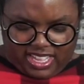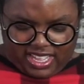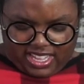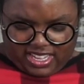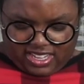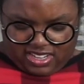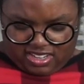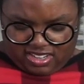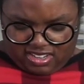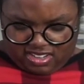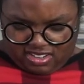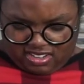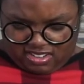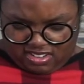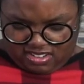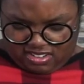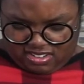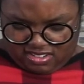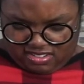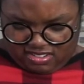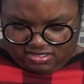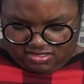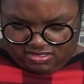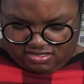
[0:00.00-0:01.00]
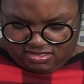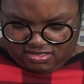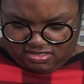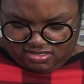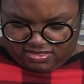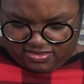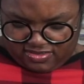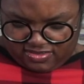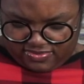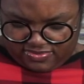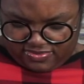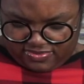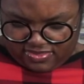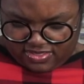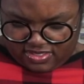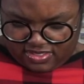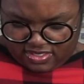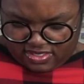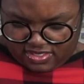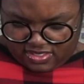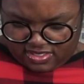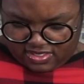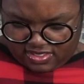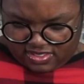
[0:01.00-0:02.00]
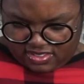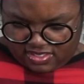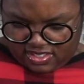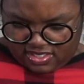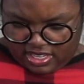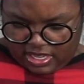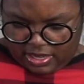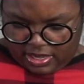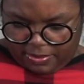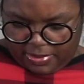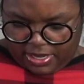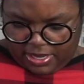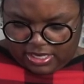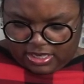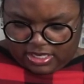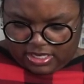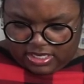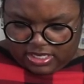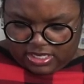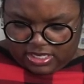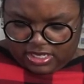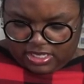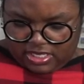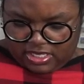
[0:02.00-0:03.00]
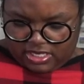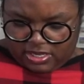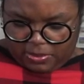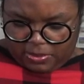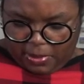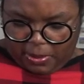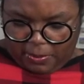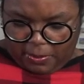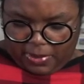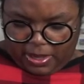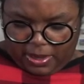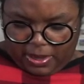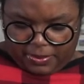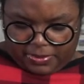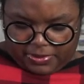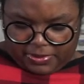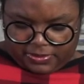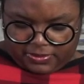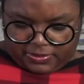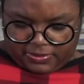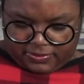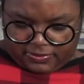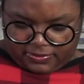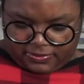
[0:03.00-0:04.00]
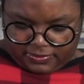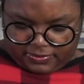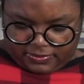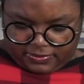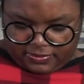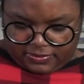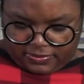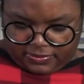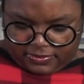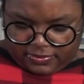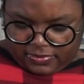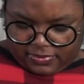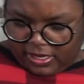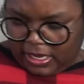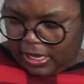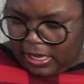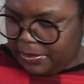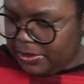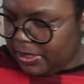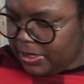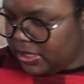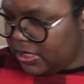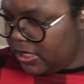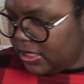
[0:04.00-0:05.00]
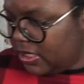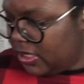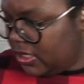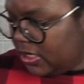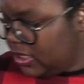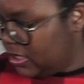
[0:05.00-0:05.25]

at all. I may have to send this to my mama. I'll be seeing her